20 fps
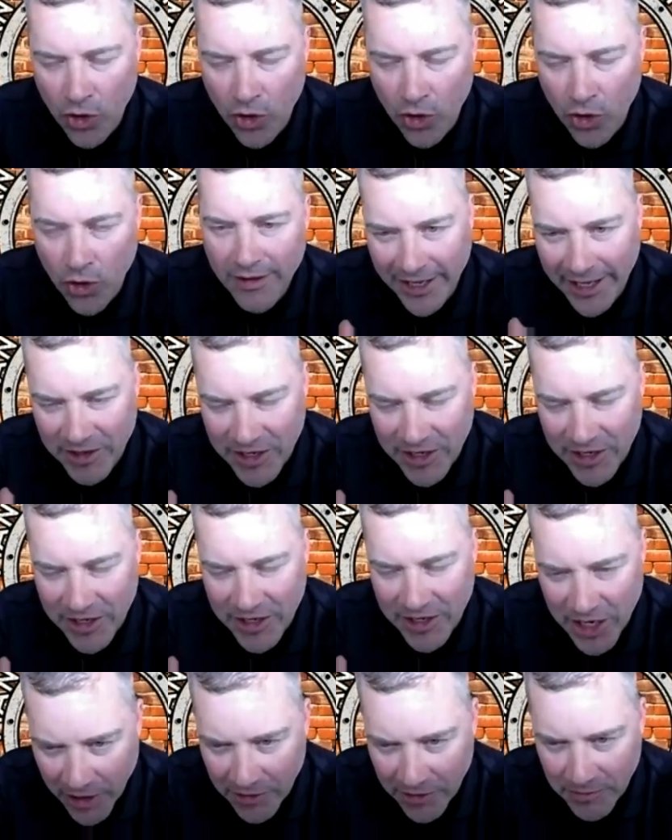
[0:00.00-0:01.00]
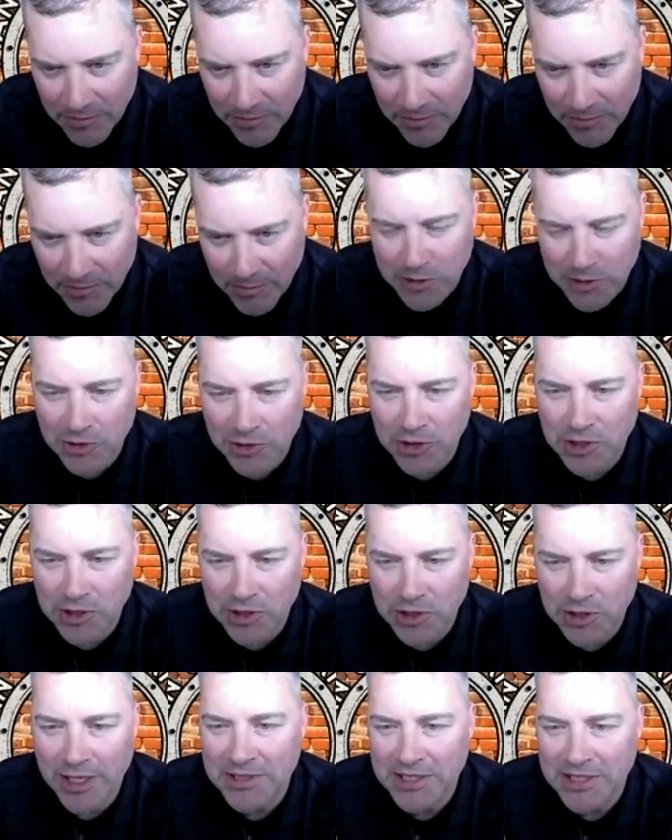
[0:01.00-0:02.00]
I get a year
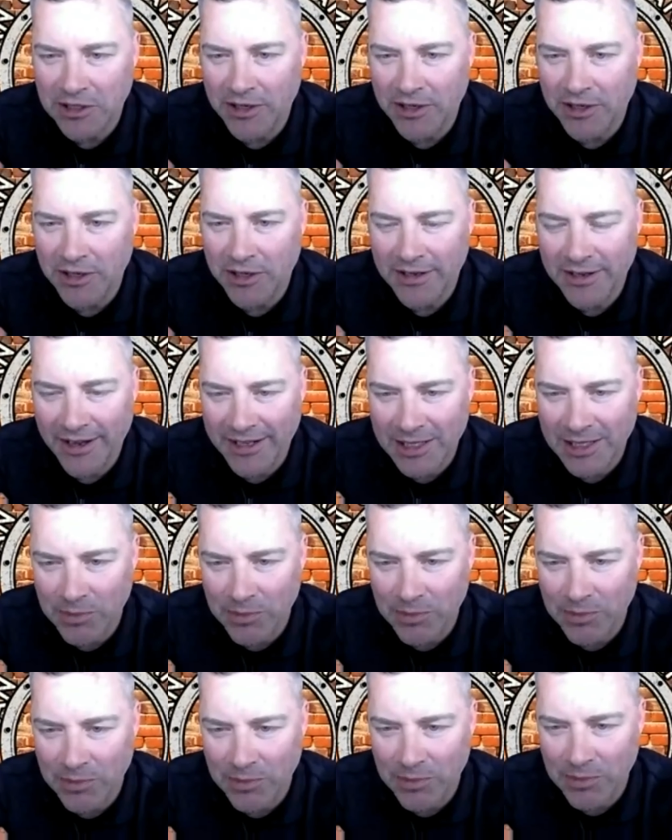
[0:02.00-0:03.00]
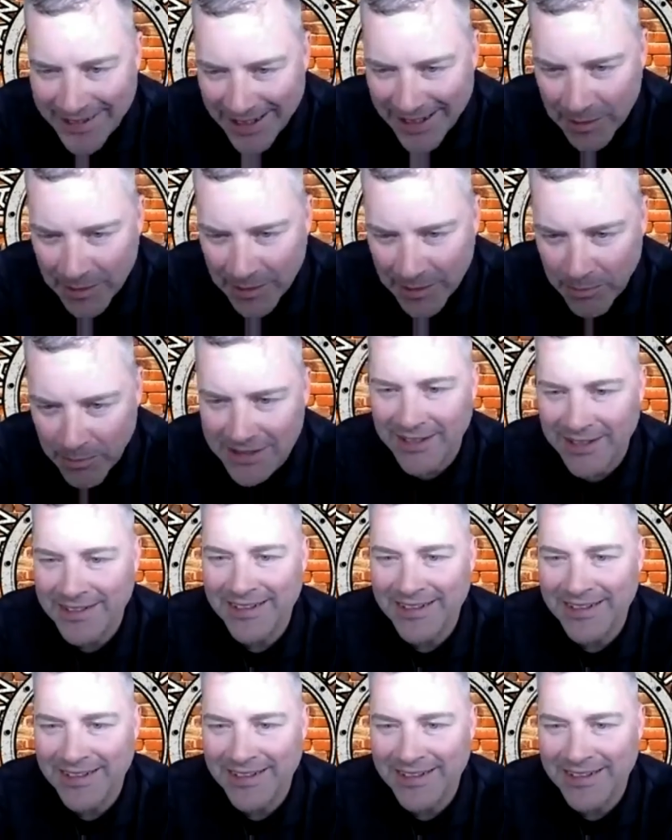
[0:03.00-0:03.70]
out post surgery, I'm still undetectable,